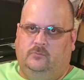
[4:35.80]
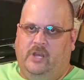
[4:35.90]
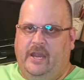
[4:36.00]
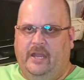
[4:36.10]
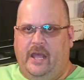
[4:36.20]

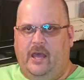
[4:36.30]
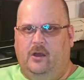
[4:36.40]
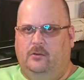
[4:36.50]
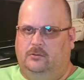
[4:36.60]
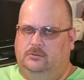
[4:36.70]
Right
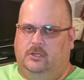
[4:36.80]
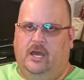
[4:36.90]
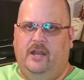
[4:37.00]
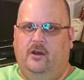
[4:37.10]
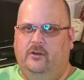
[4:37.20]
now,
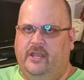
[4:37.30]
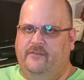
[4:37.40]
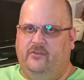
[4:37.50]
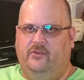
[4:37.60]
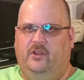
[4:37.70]
I don't
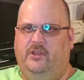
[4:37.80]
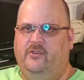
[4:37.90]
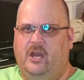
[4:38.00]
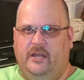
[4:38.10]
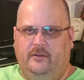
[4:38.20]
even
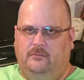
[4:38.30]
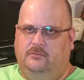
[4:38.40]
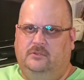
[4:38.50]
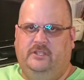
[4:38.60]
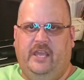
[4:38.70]
really run
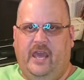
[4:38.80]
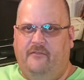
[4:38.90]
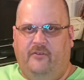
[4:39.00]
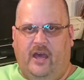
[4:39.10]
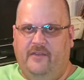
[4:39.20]

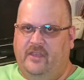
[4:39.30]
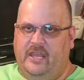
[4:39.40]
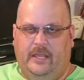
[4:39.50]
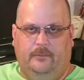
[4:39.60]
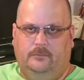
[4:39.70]
Cat
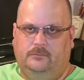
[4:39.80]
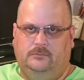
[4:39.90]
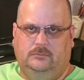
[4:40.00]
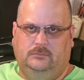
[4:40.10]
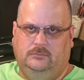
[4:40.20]
5e.
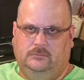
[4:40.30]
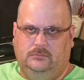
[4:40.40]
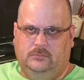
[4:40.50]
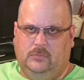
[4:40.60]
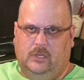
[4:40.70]

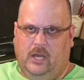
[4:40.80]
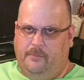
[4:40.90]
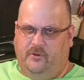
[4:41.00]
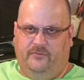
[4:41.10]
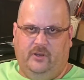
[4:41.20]

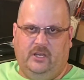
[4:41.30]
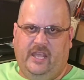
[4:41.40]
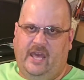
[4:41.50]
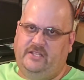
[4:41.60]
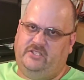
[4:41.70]
I prefer
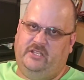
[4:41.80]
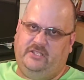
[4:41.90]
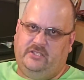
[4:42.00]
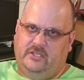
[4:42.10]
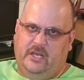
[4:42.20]
Cat
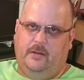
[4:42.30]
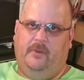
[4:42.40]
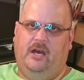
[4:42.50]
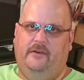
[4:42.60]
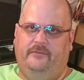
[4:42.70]
6 and
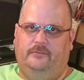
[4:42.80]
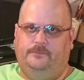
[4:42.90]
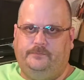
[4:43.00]
above.